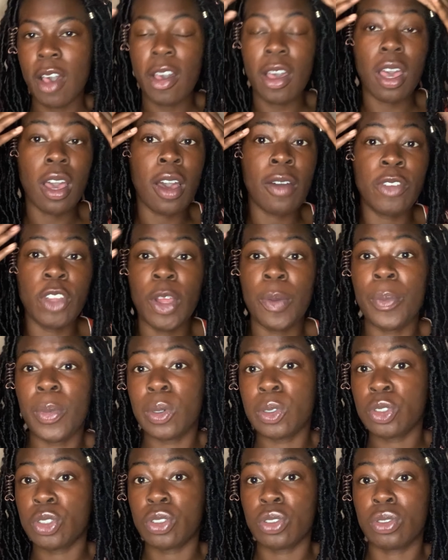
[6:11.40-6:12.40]

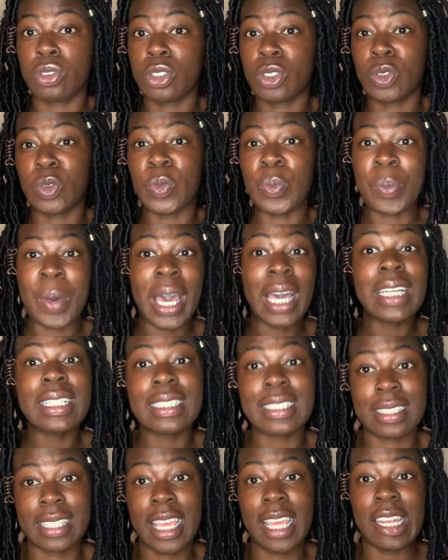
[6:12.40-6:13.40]

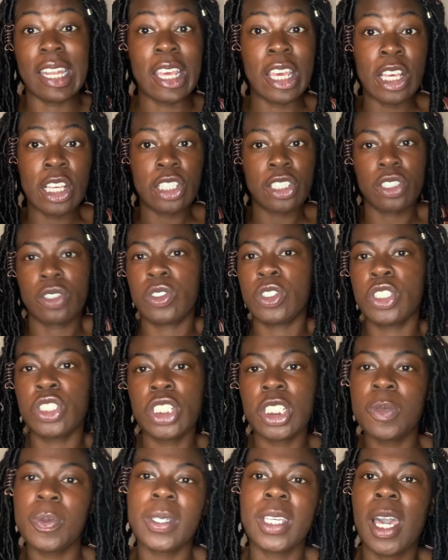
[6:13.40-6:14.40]
mindset. So you're
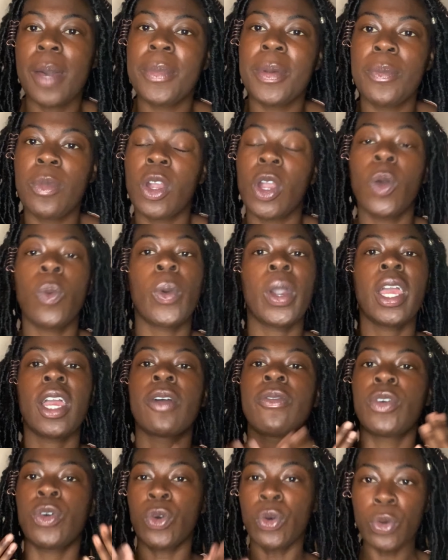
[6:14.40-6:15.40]
just becoming more aware of
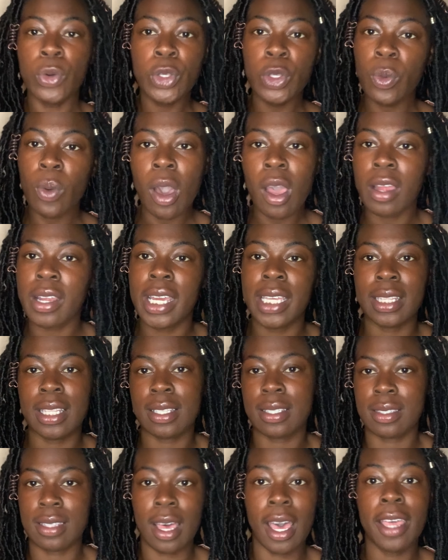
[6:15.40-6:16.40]
who you are at this
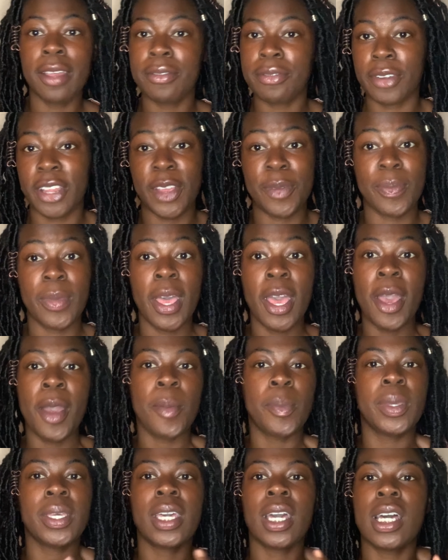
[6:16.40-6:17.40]
time frame.
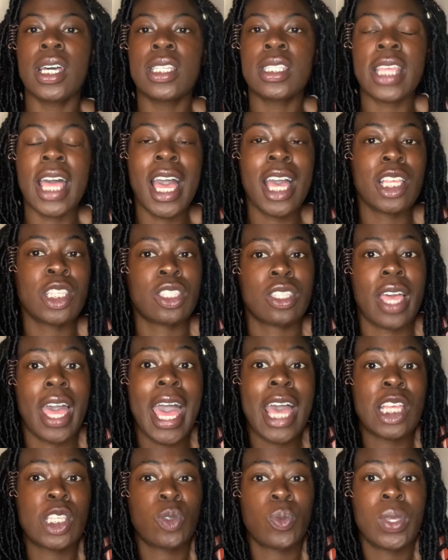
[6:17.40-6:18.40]
Because
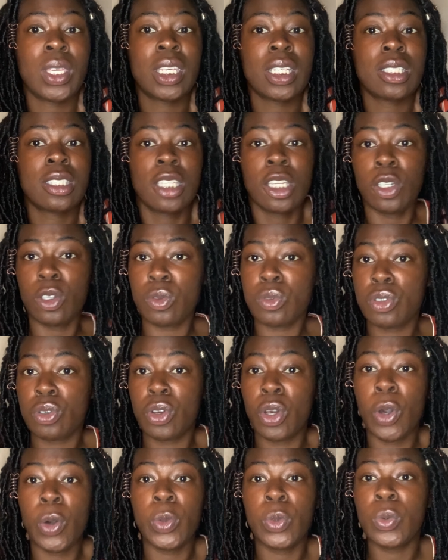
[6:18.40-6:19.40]
as we continue to
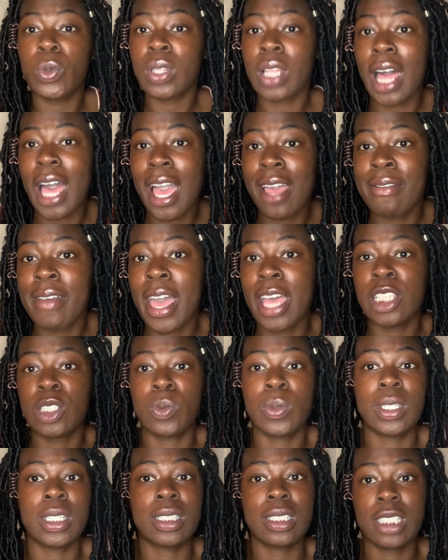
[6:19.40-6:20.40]
go through life, as we
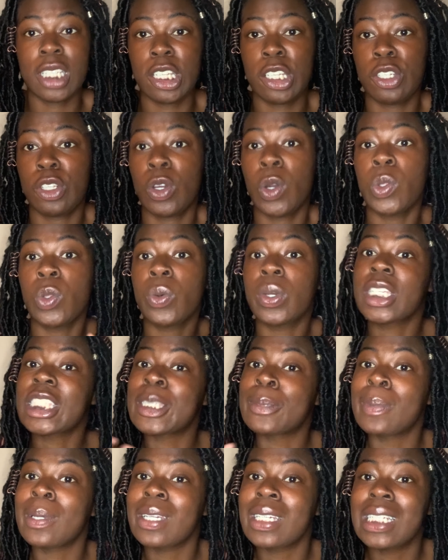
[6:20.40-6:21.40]
continue to go through
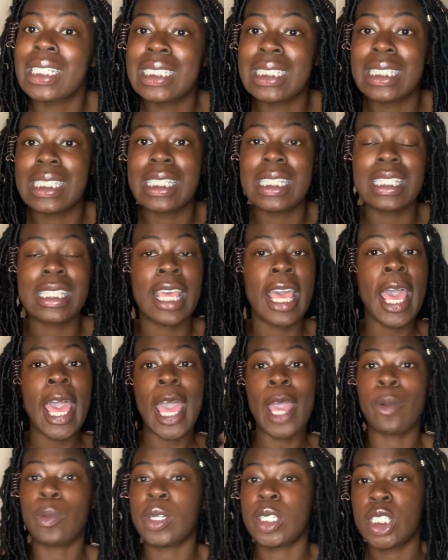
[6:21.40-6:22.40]
experiences
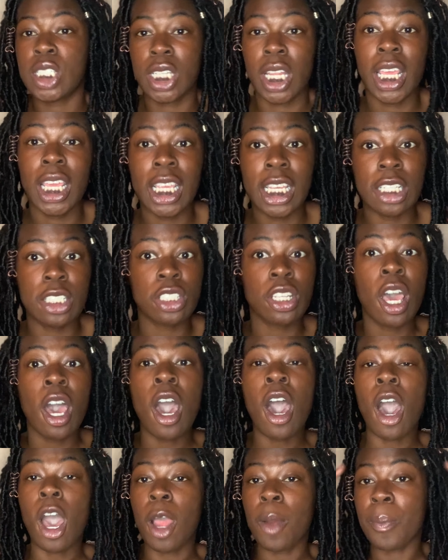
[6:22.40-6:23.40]
and we change,
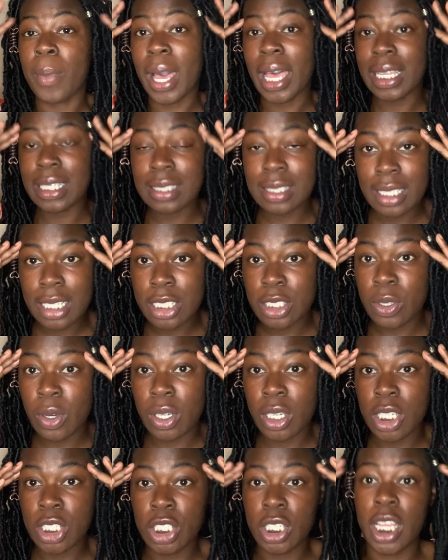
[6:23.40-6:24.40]
our mindset is
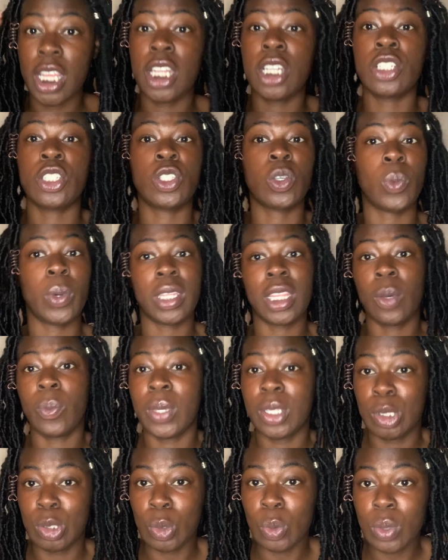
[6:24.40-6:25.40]
going to change. The way that we
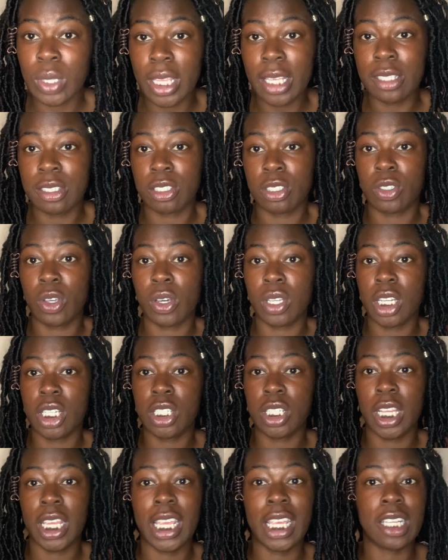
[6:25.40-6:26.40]
do things is going to
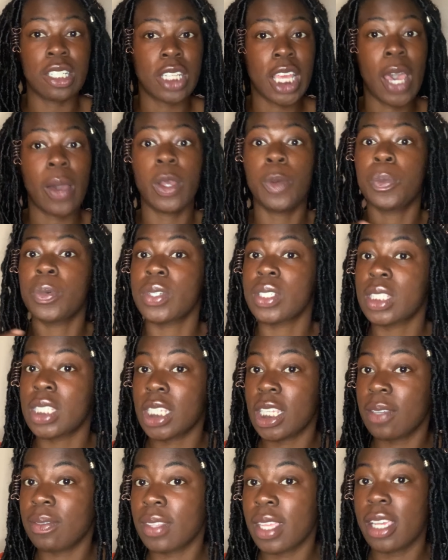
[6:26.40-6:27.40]
change. How we
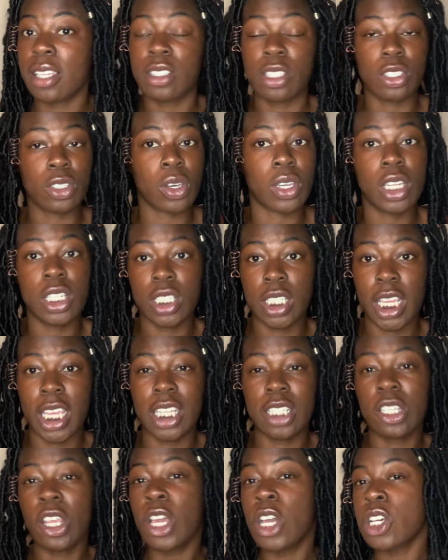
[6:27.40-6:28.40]
perceive things is going to
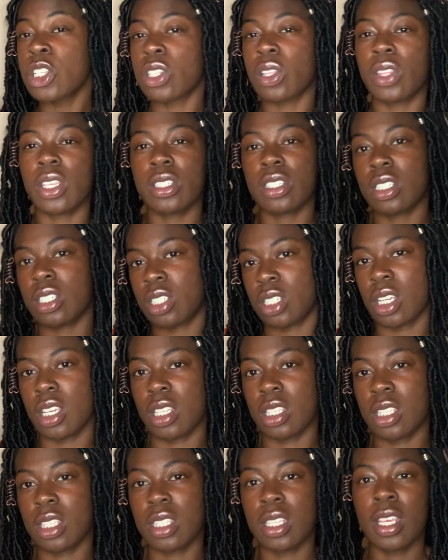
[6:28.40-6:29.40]
change. So this is
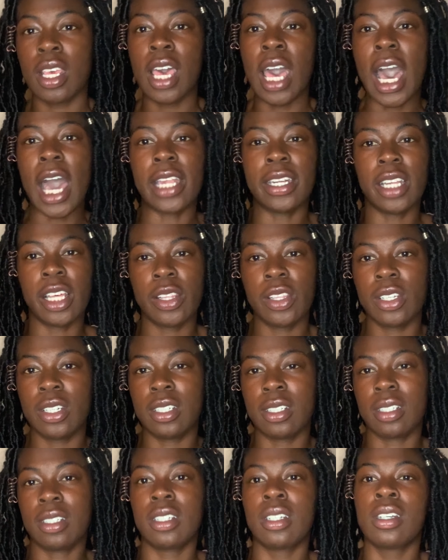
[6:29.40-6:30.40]
just
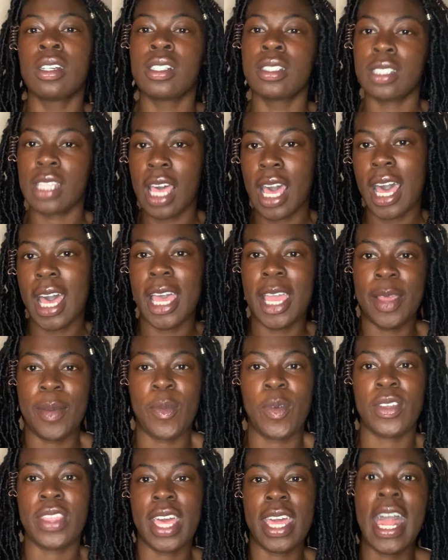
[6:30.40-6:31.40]
another time
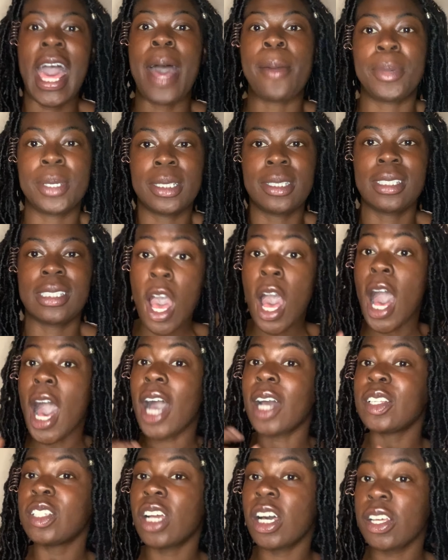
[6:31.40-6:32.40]
where that happens.
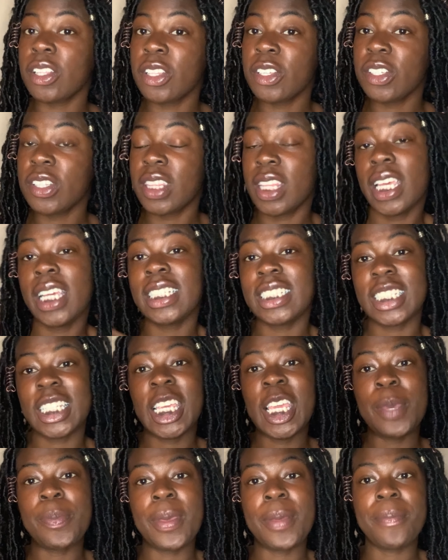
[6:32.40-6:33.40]
Another thing to
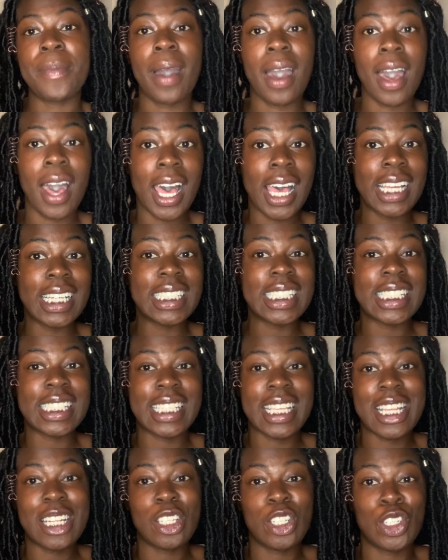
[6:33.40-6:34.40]
keep in mind,
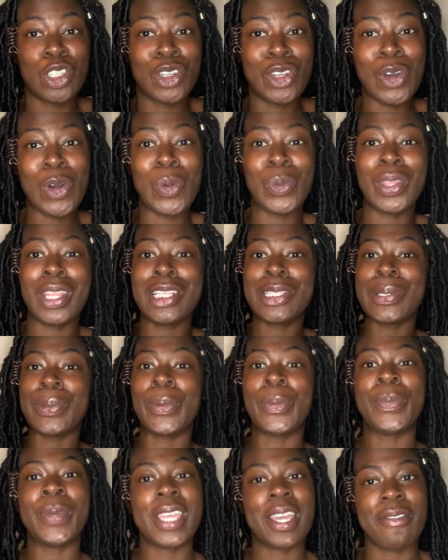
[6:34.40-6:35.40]
since this will
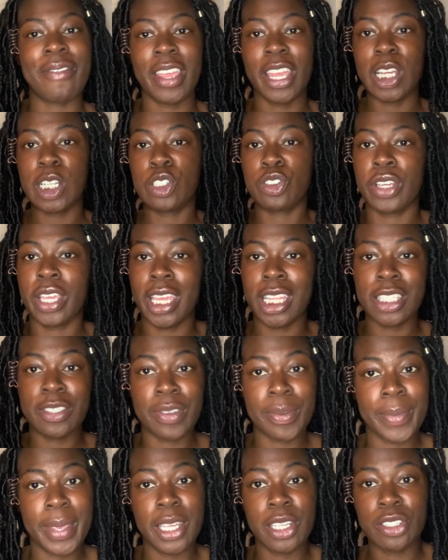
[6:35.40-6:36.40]
be a very
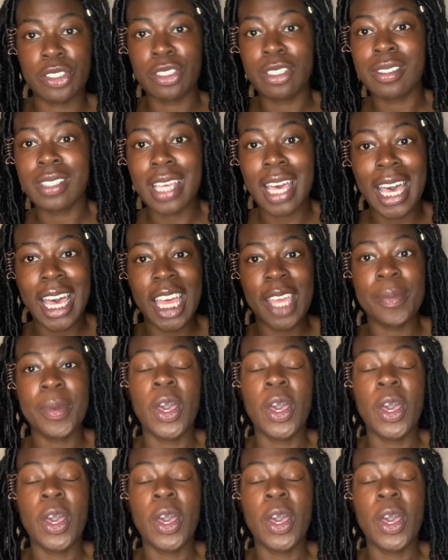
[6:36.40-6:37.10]
transformational time,